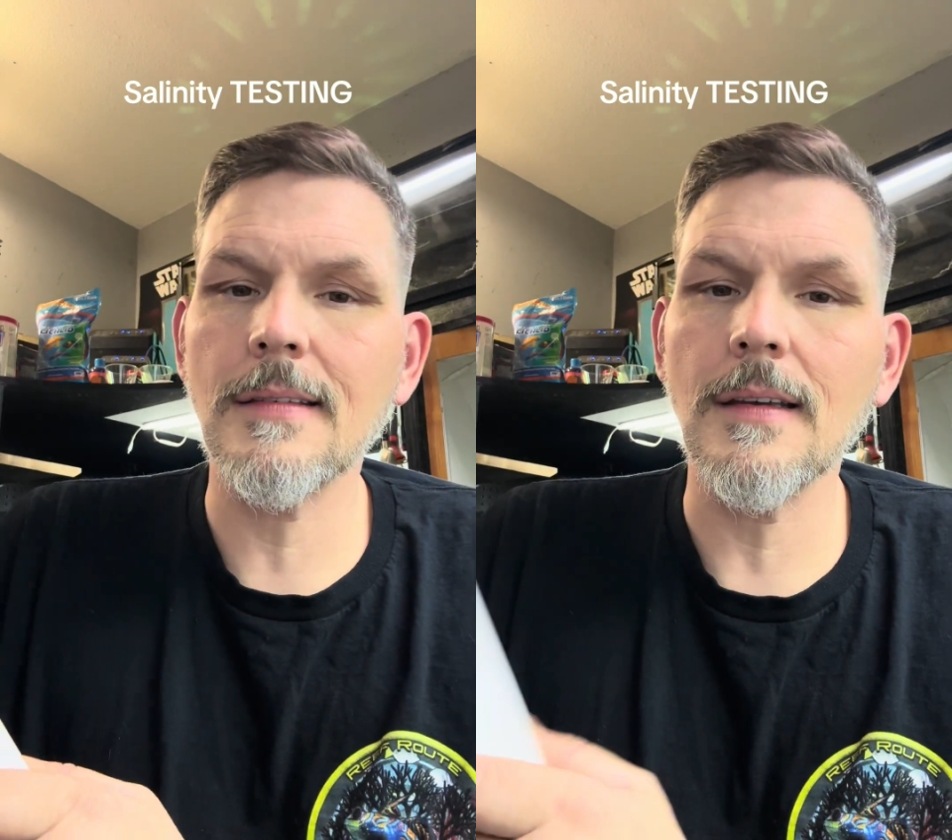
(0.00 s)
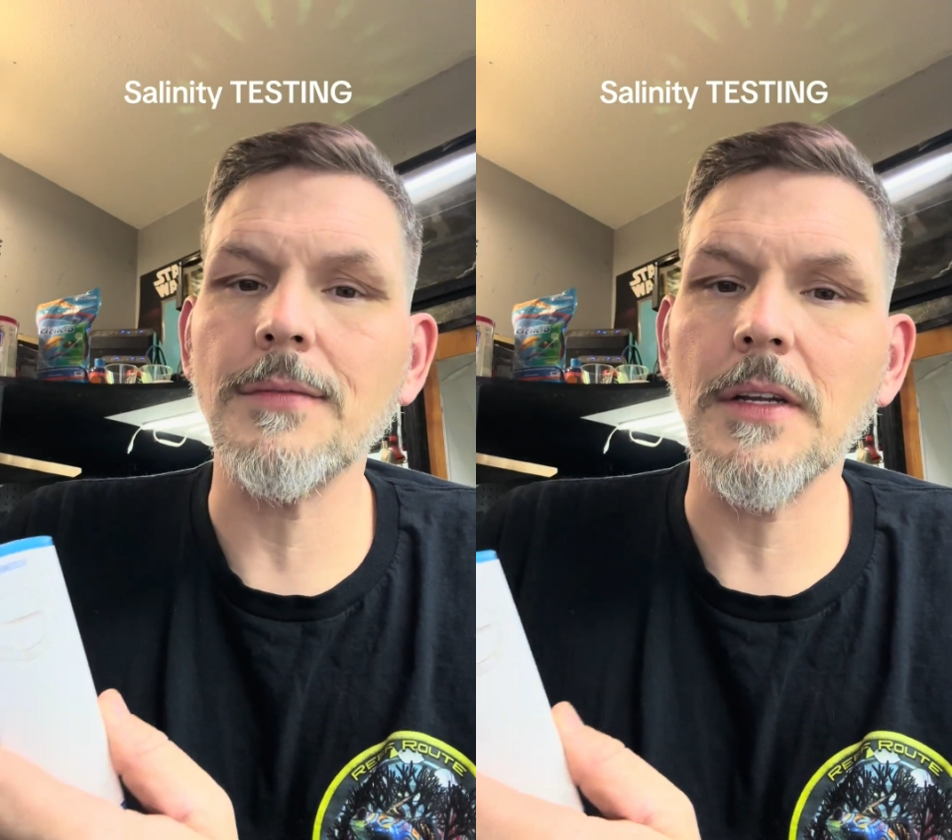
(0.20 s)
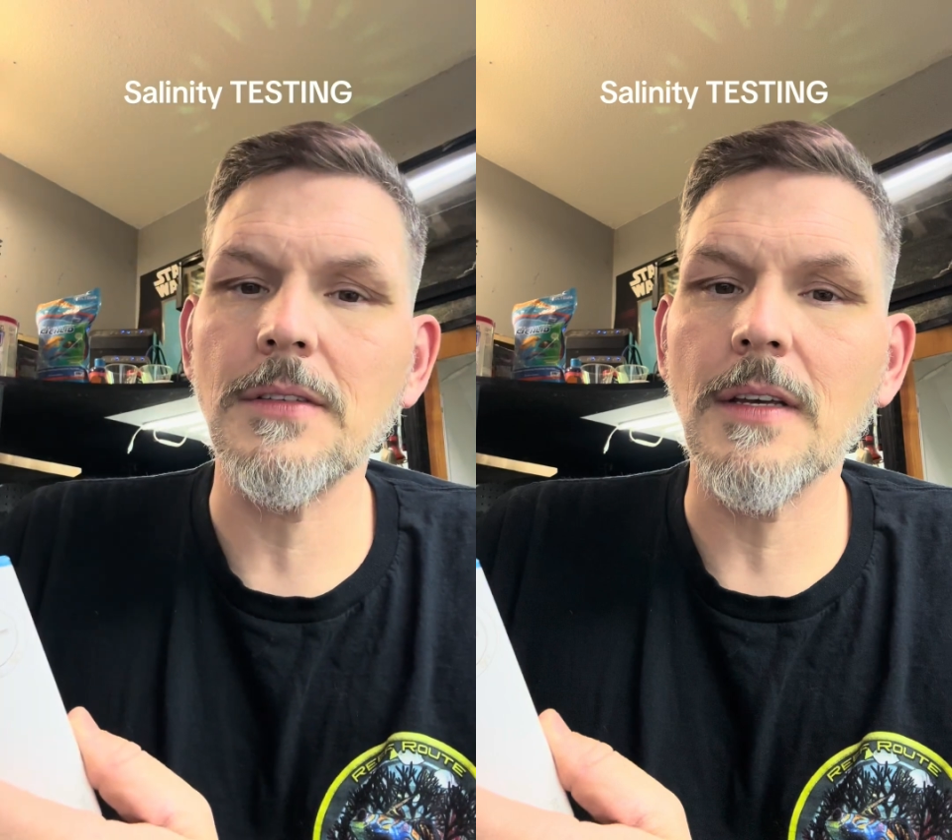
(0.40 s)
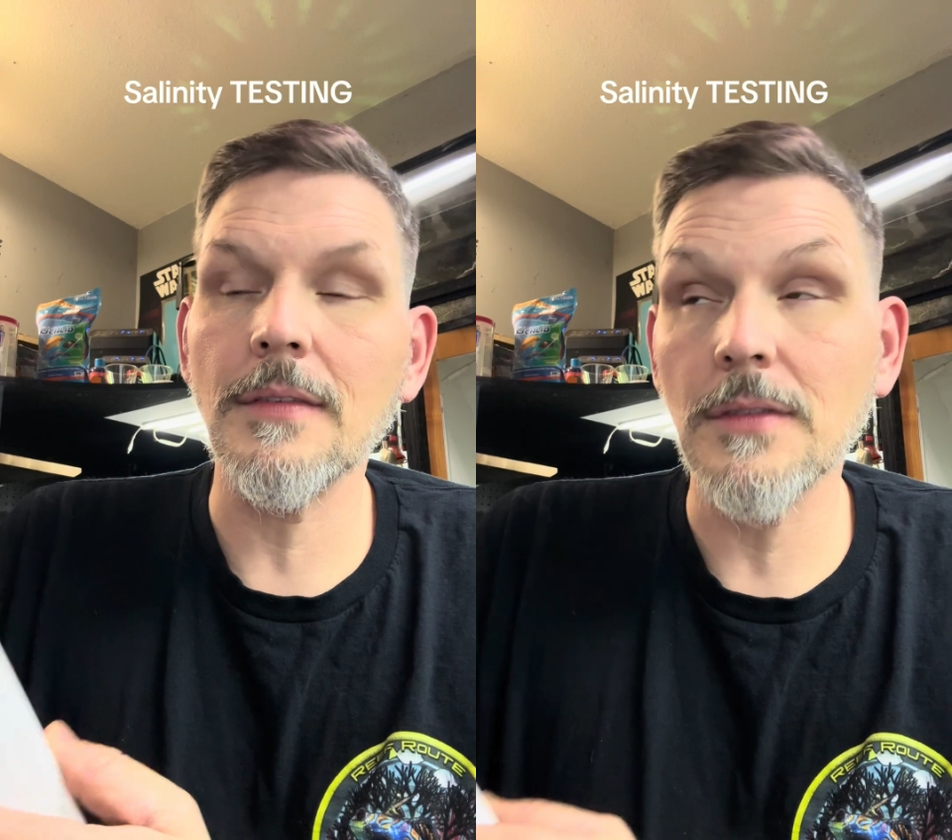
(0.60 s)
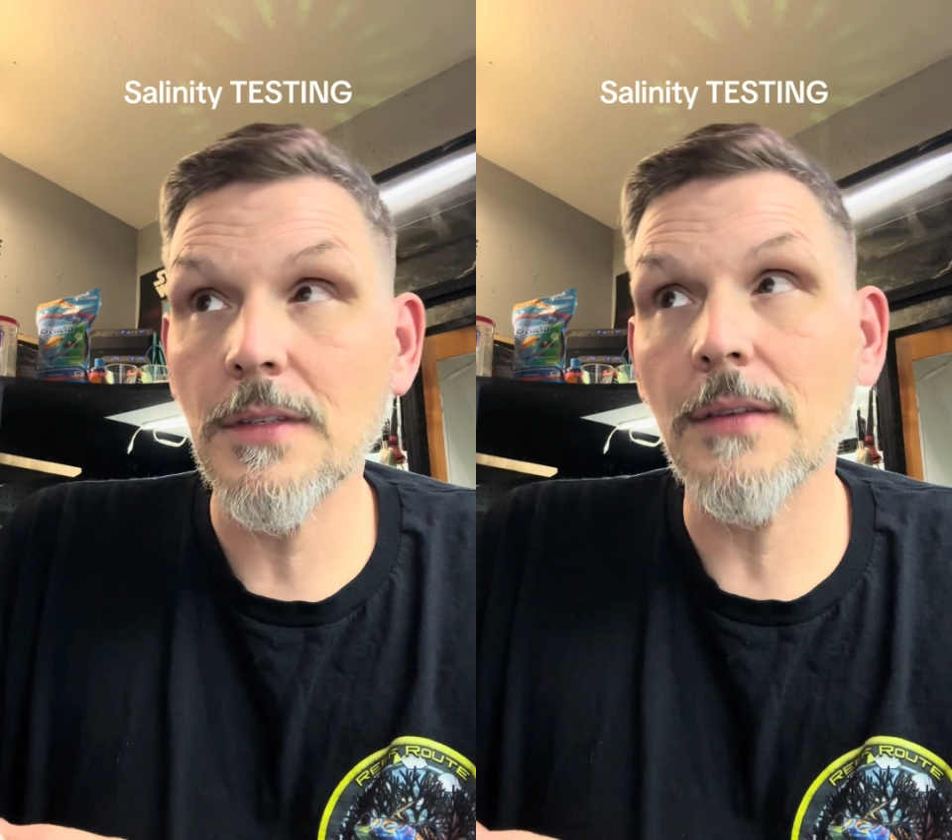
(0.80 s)

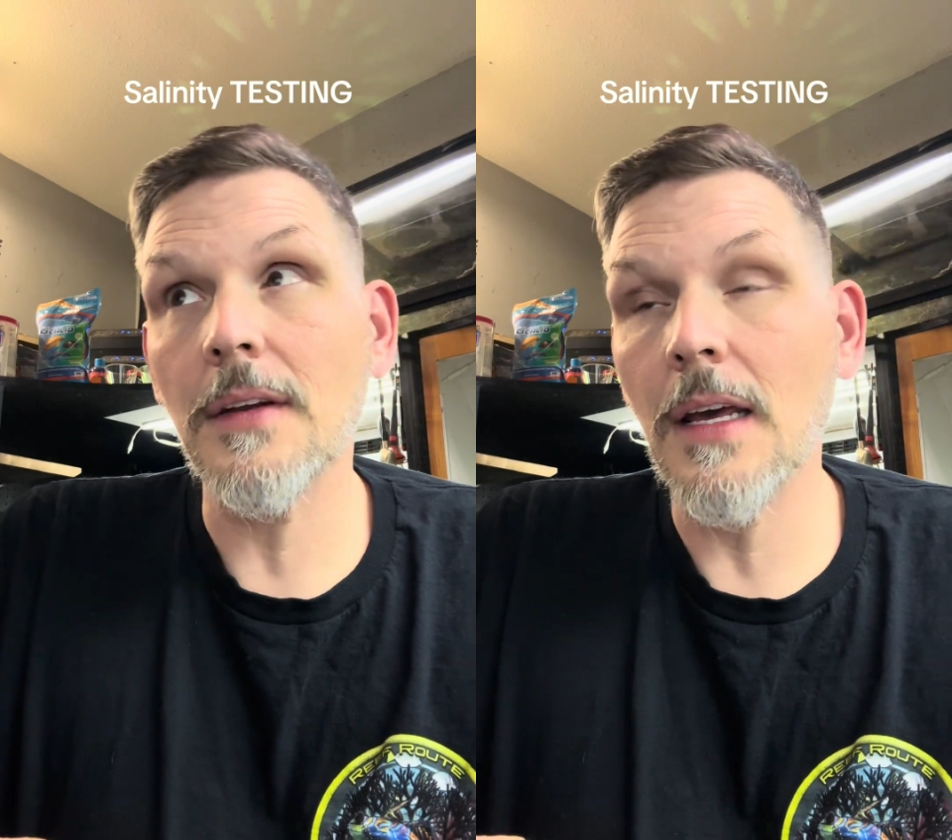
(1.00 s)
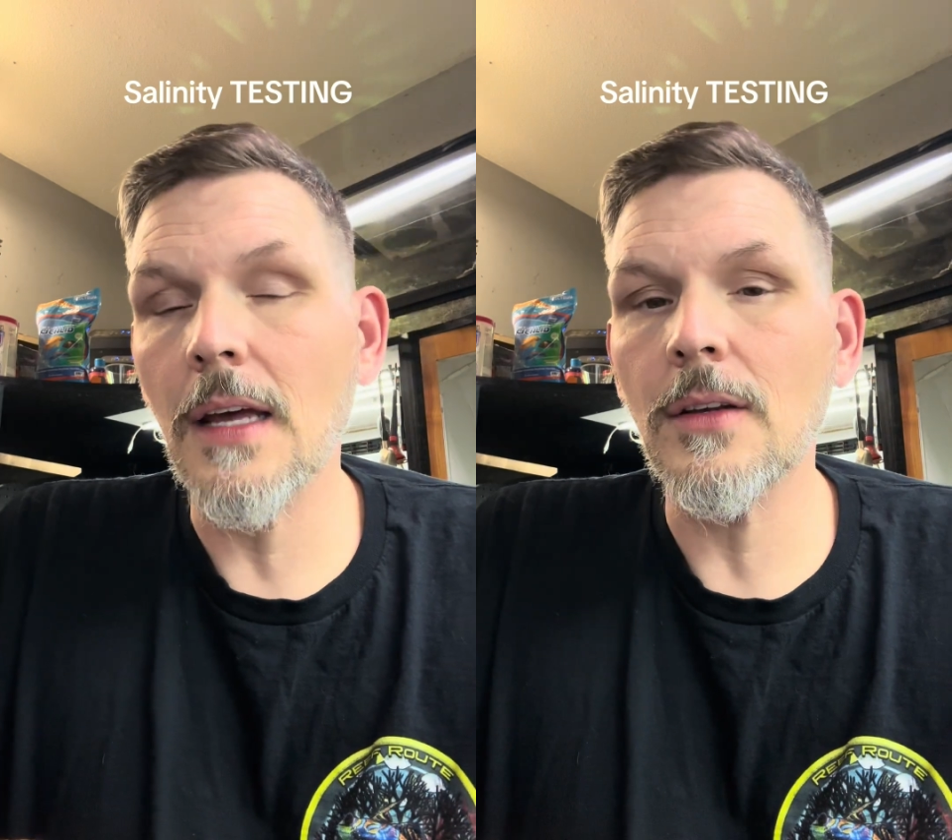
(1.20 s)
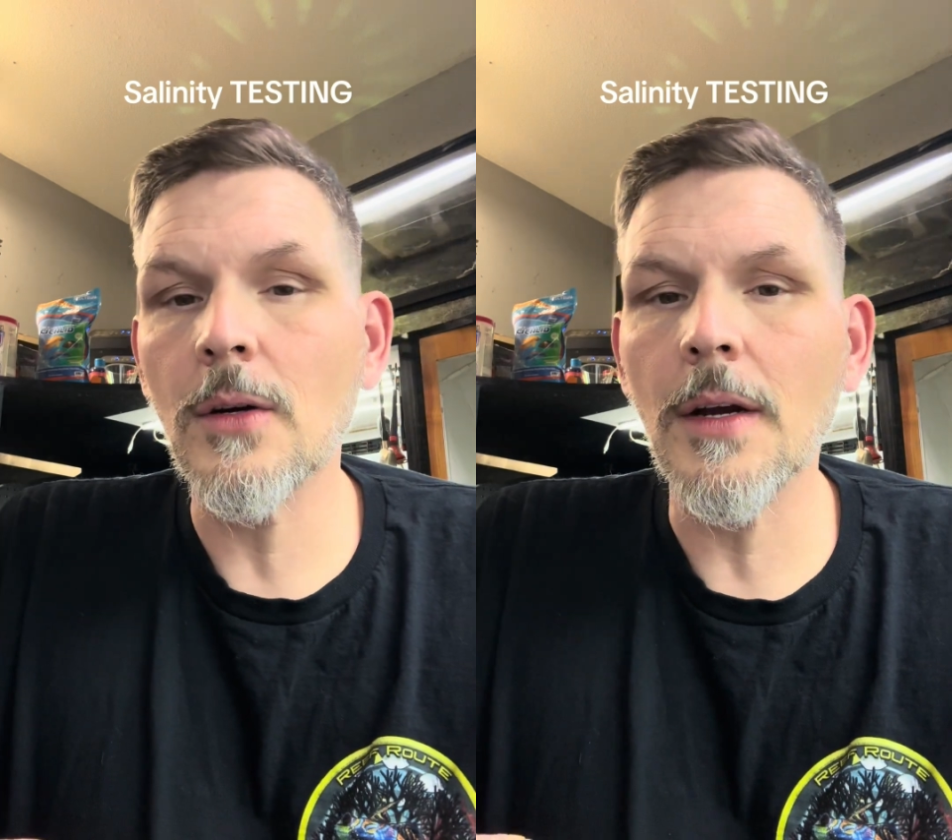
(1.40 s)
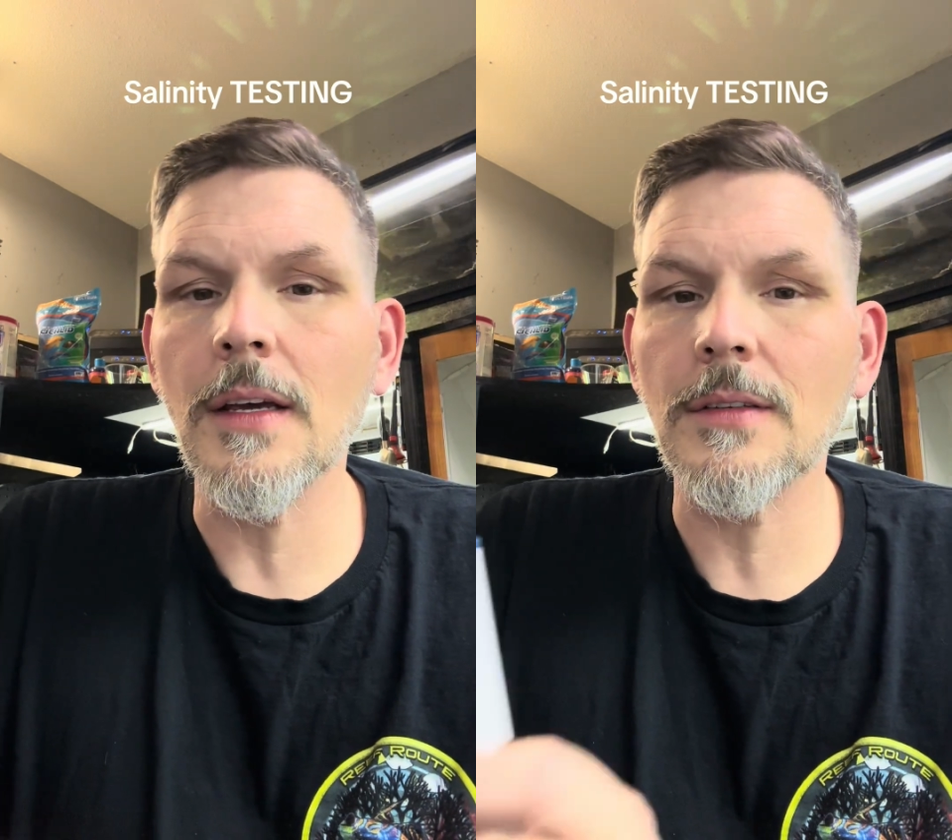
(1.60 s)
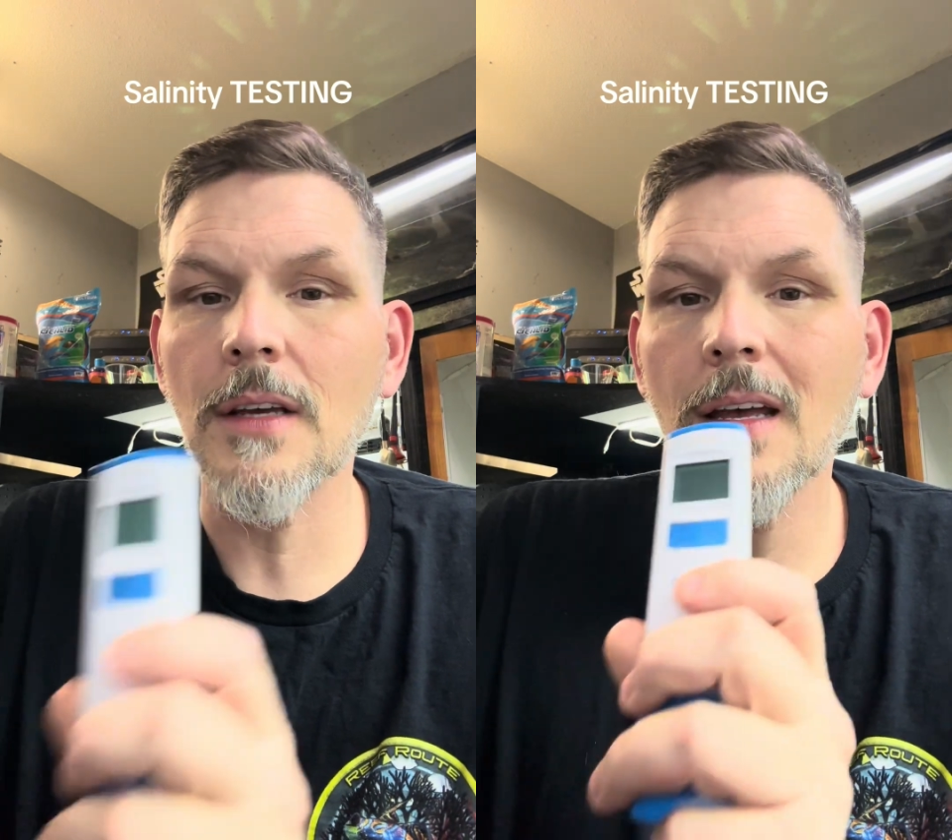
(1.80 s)
77, 78 degrees,